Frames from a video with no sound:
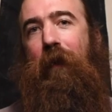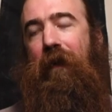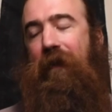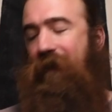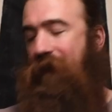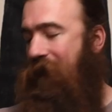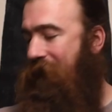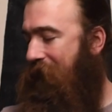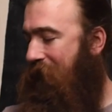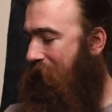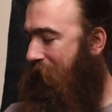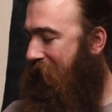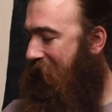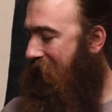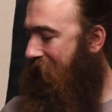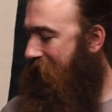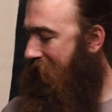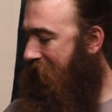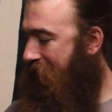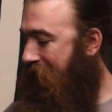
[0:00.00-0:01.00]
we are talking
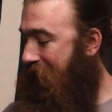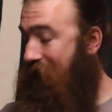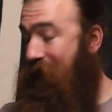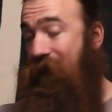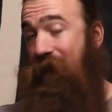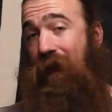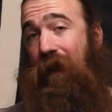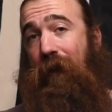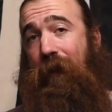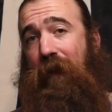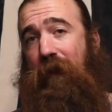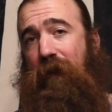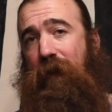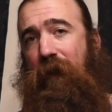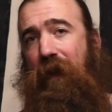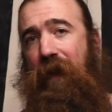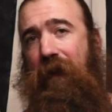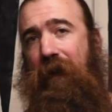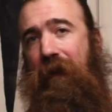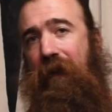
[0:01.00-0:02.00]
about the JW
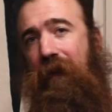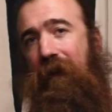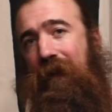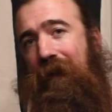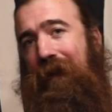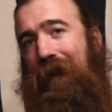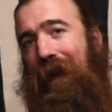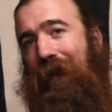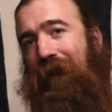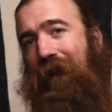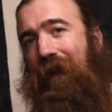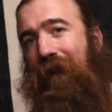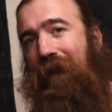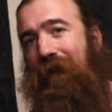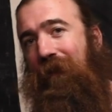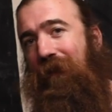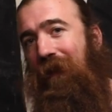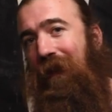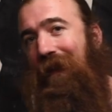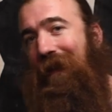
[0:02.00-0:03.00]
Speaker
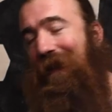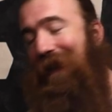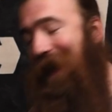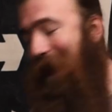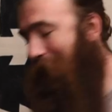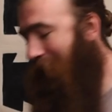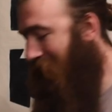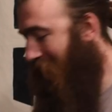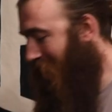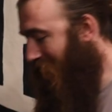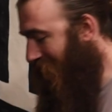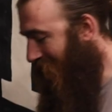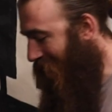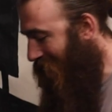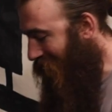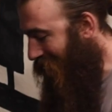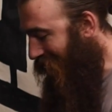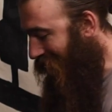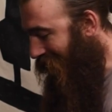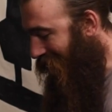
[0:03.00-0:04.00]
7-inch adaptive
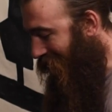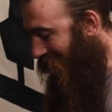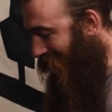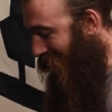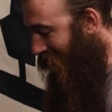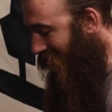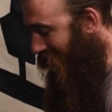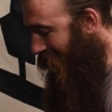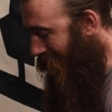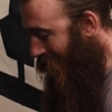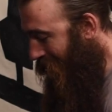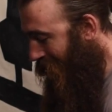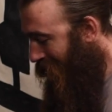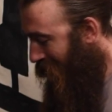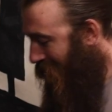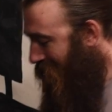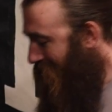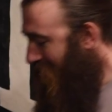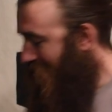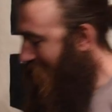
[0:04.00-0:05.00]
LED headlight.
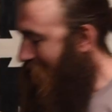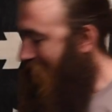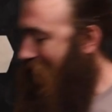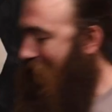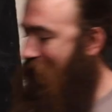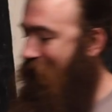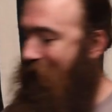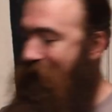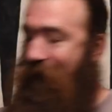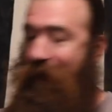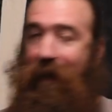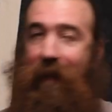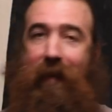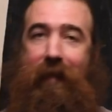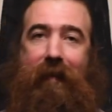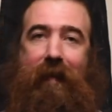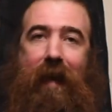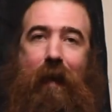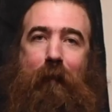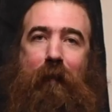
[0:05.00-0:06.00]
And that
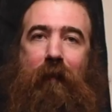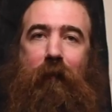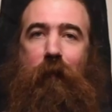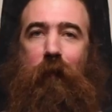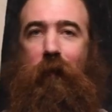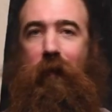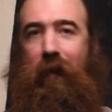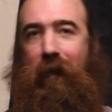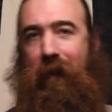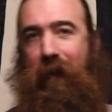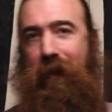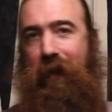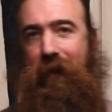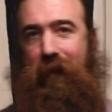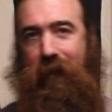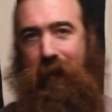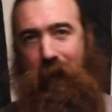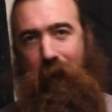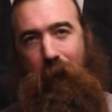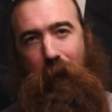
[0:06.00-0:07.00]
adaptive word
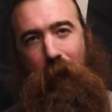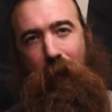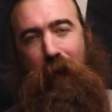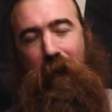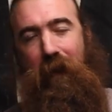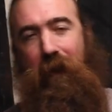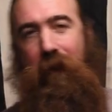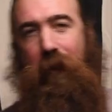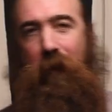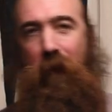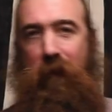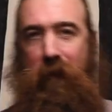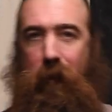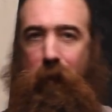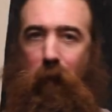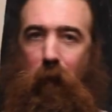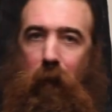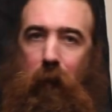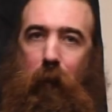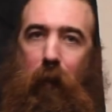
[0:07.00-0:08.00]
is really the most
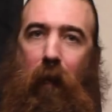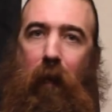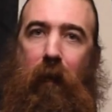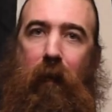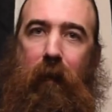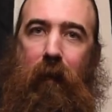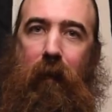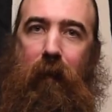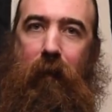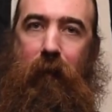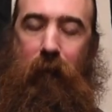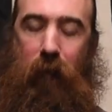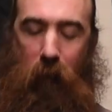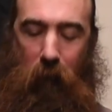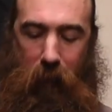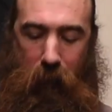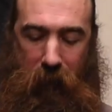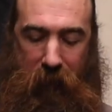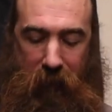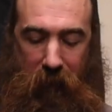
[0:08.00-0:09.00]
important part of
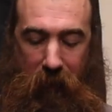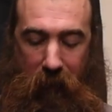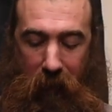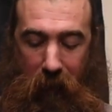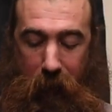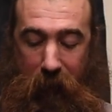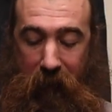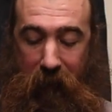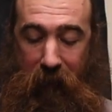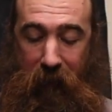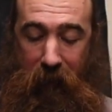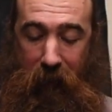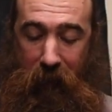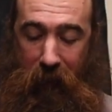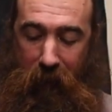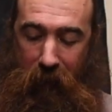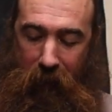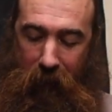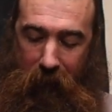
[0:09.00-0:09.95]
what we're talking about here.